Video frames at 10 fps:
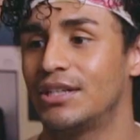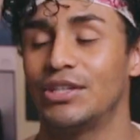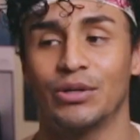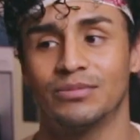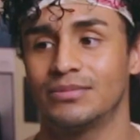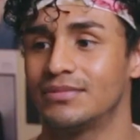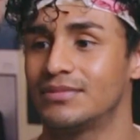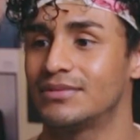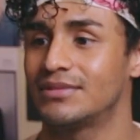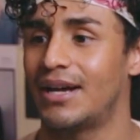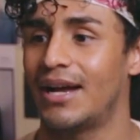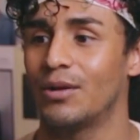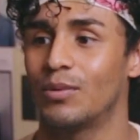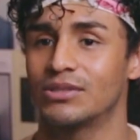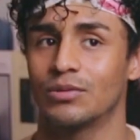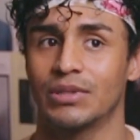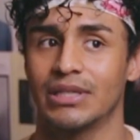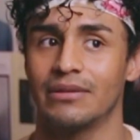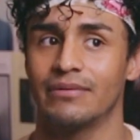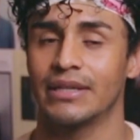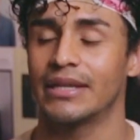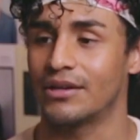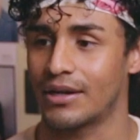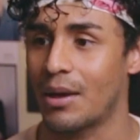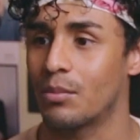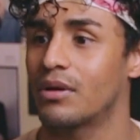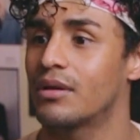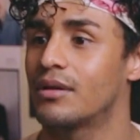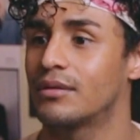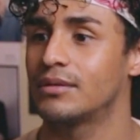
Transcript: No. I was already living here in Hamburg.